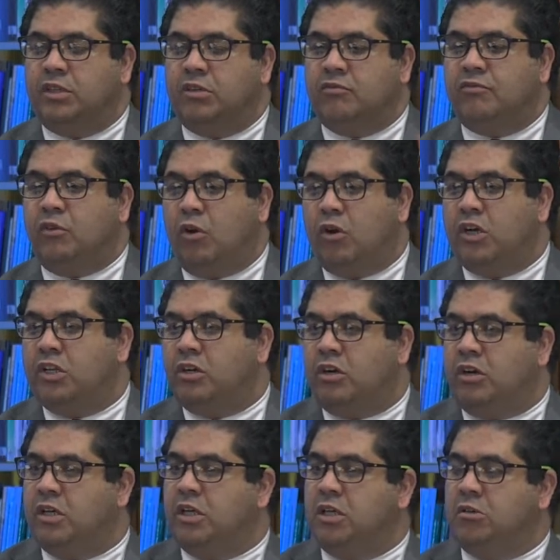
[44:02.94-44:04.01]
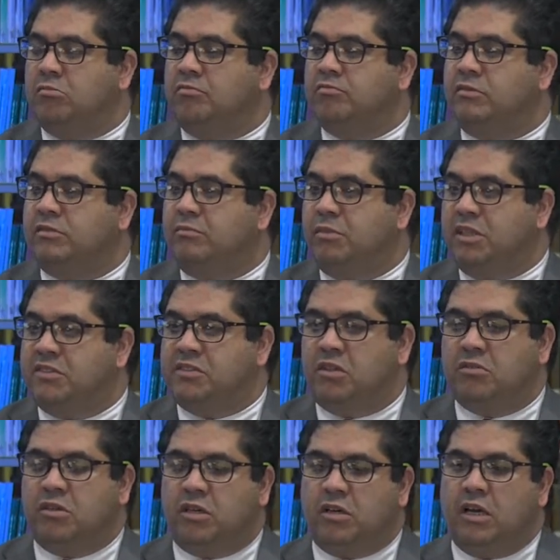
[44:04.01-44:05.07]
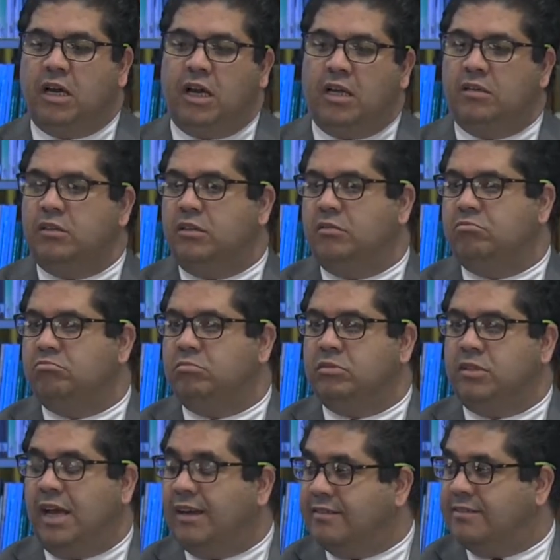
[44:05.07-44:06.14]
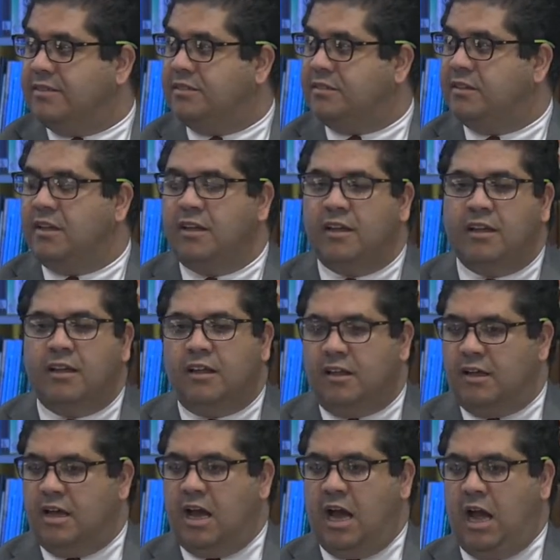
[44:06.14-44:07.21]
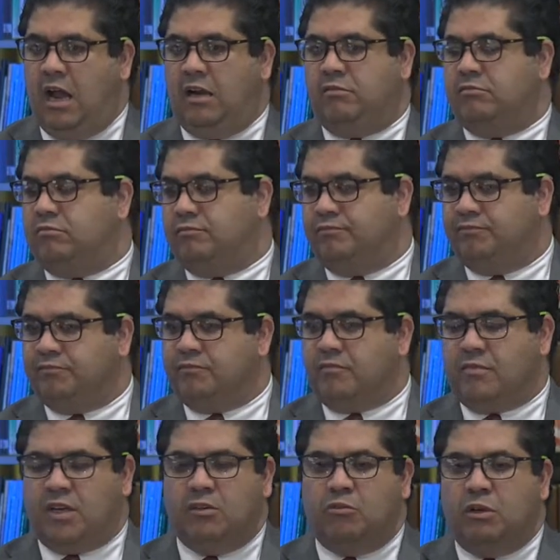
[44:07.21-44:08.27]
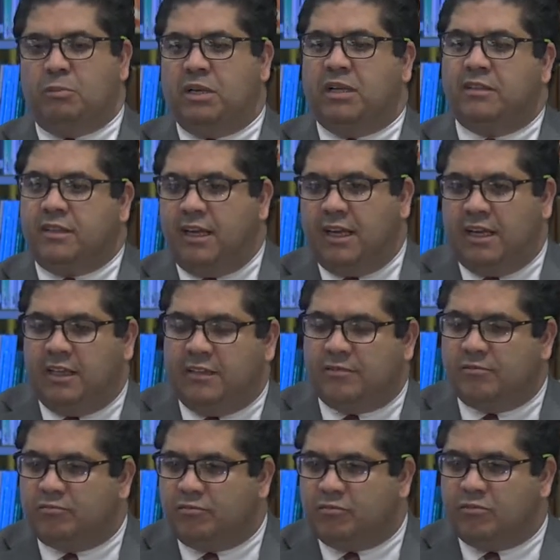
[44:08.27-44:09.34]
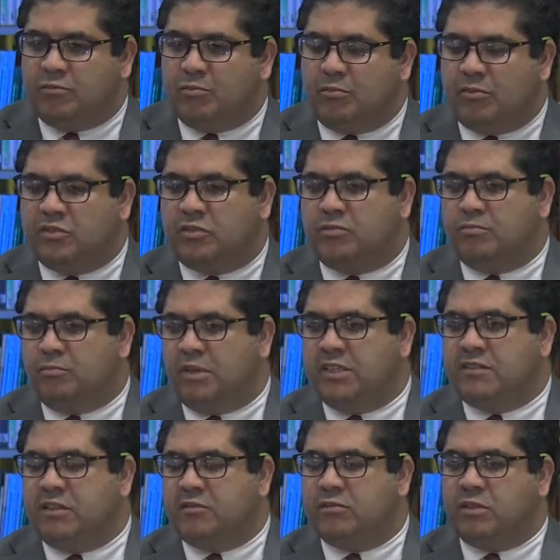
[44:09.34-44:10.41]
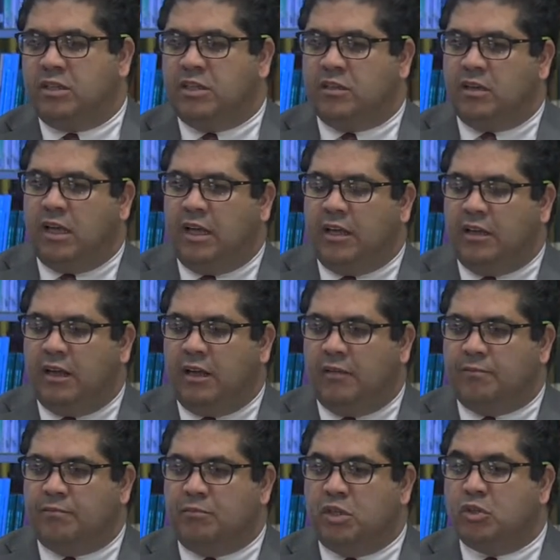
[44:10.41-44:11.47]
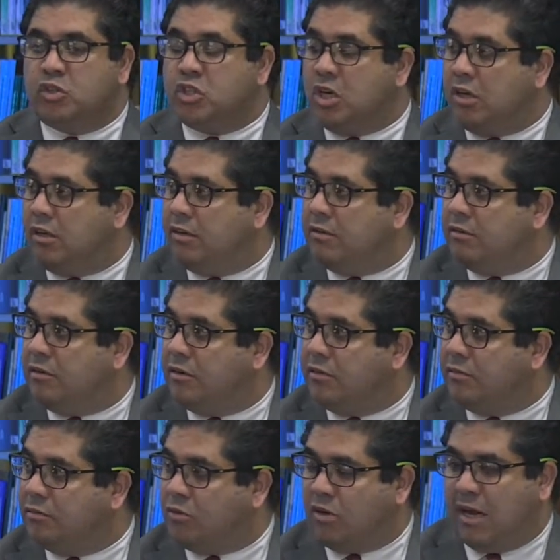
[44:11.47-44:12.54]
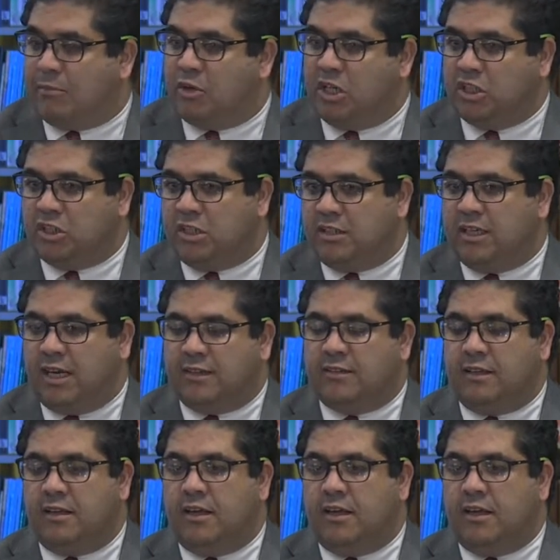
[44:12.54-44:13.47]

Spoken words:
Florida, in Minnesota, and in Texas, and we built basically a mutual collaboration that